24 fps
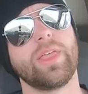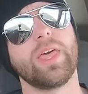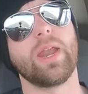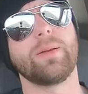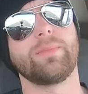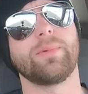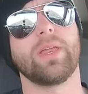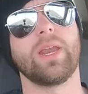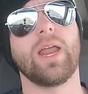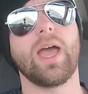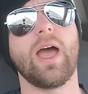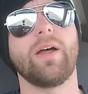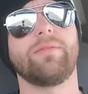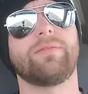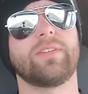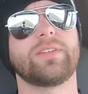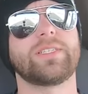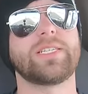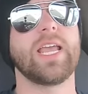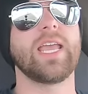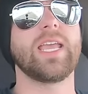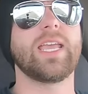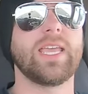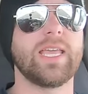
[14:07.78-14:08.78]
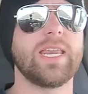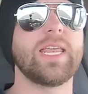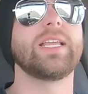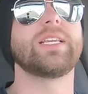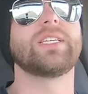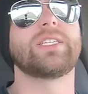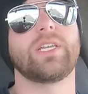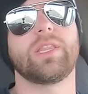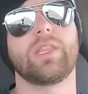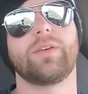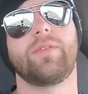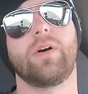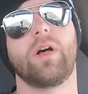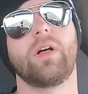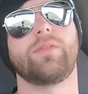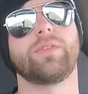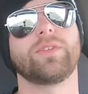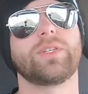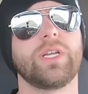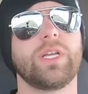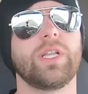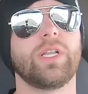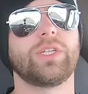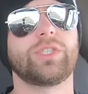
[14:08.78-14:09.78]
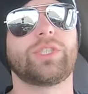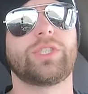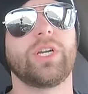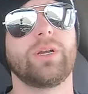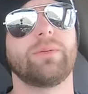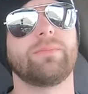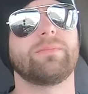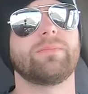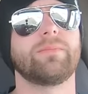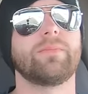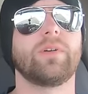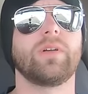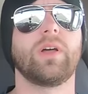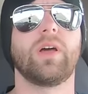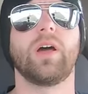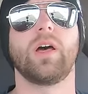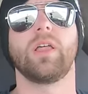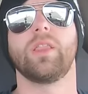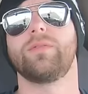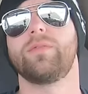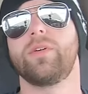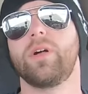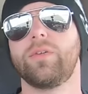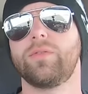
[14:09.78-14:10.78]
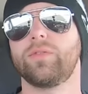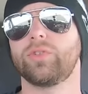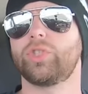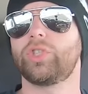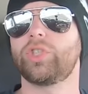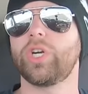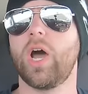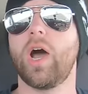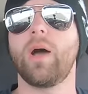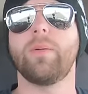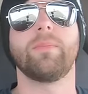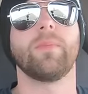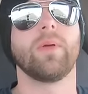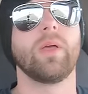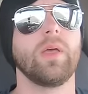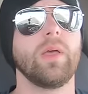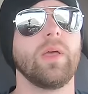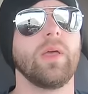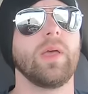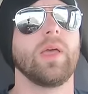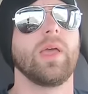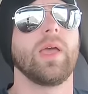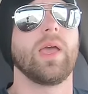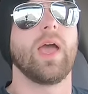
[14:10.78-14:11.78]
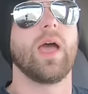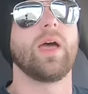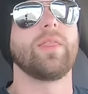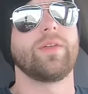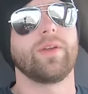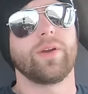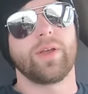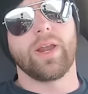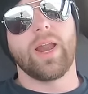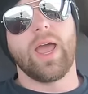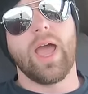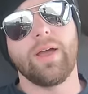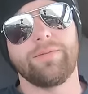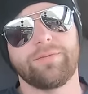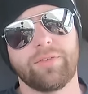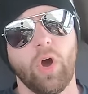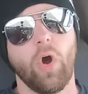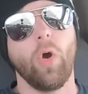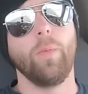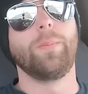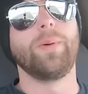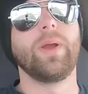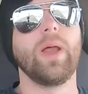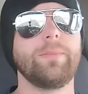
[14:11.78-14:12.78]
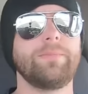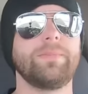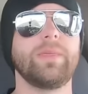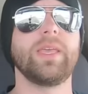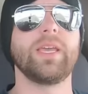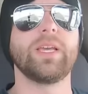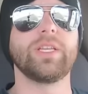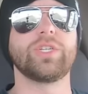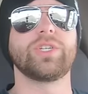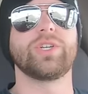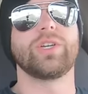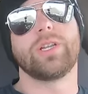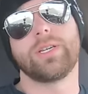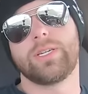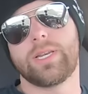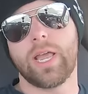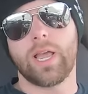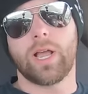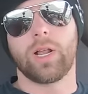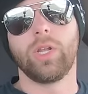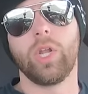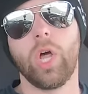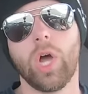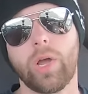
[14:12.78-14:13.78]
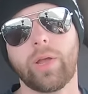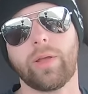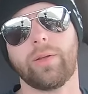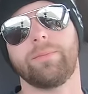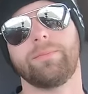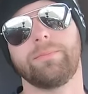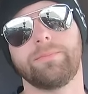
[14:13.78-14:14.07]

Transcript: then I'm going to have to take it into the Volvo dealership, uh, the Volvo shop, and they're going to have to open up the engine and take a look.